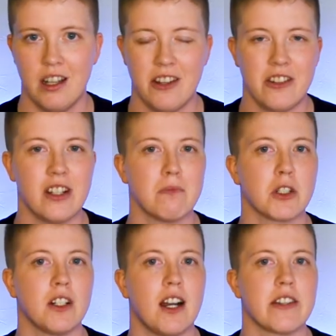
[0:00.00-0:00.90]
She comes
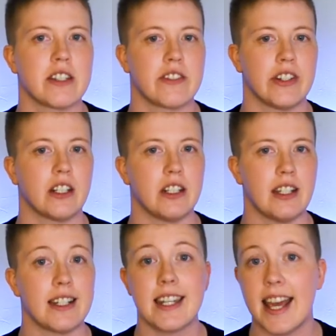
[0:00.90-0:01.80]
across as very
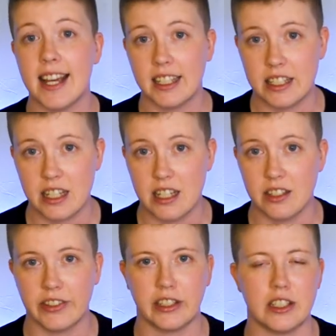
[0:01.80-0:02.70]

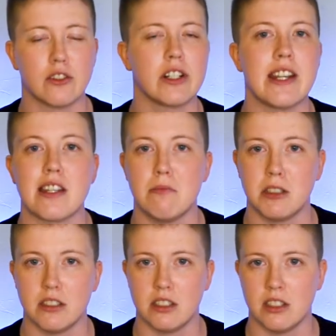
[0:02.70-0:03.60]
attacking, very
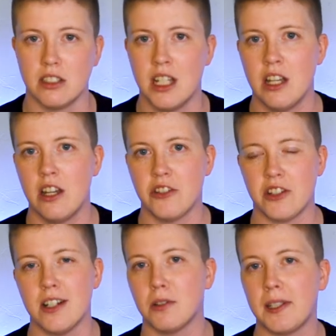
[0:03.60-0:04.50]
unreasonable.
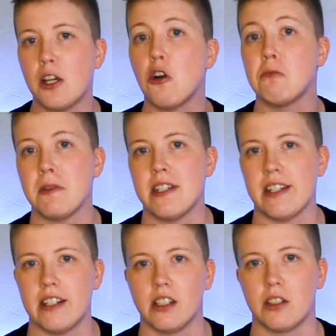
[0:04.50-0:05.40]
She's not really open to
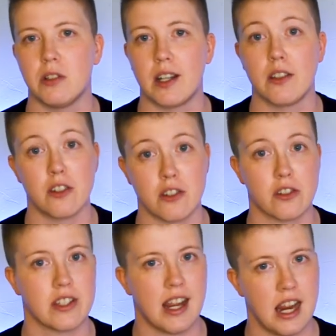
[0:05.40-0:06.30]
hearing what others are
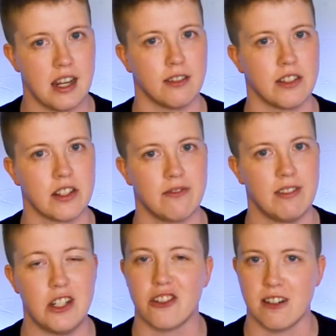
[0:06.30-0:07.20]
saying, which
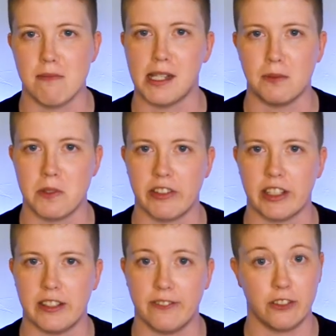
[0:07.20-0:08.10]
in turn becomes
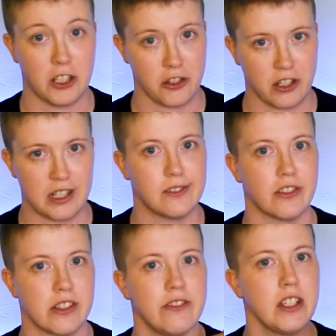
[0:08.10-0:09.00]
very frustrating
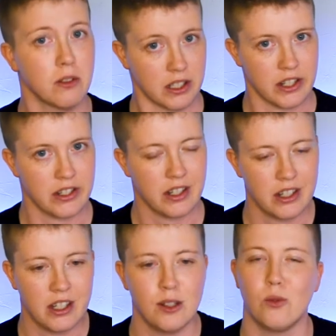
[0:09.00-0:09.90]
for the viewers
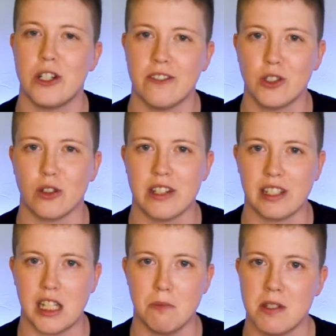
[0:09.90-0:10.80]
which of course
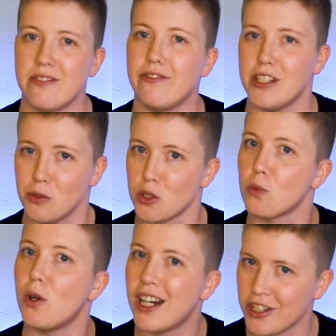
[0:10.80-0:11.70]
keeps viewers
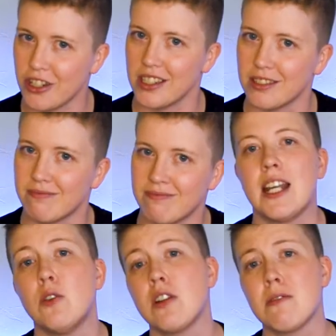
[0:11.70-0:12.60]
watching.
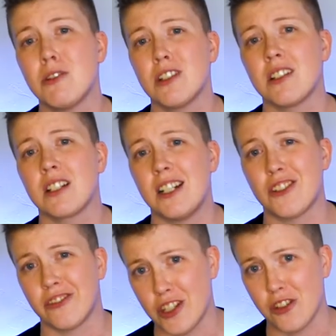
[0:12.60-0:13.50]
Now one of the more
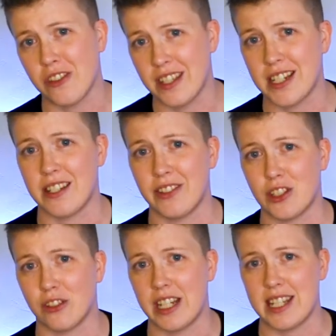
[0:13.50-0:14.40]
controversial things that
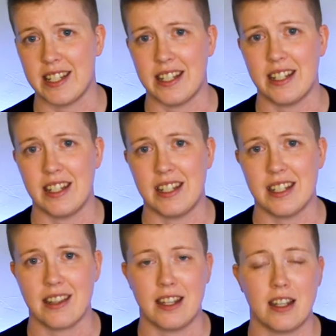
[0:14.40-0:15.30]
Victoria said
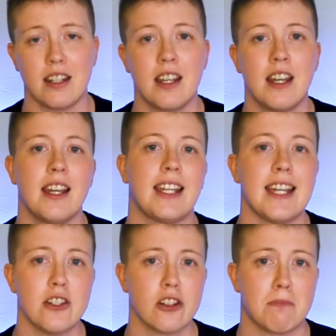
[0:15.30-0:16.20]
is that
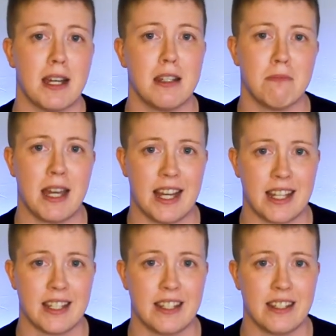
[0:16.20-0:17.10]
gastric
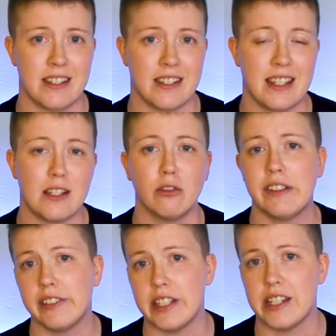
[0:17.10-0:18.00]
bypass is the
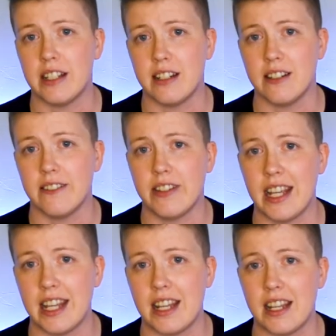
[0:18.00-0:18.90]
equivalent of
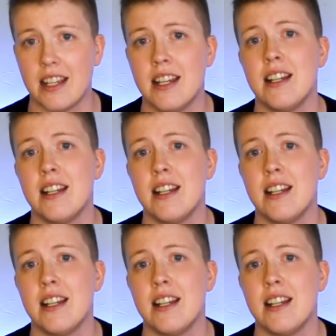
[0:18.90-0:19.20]
a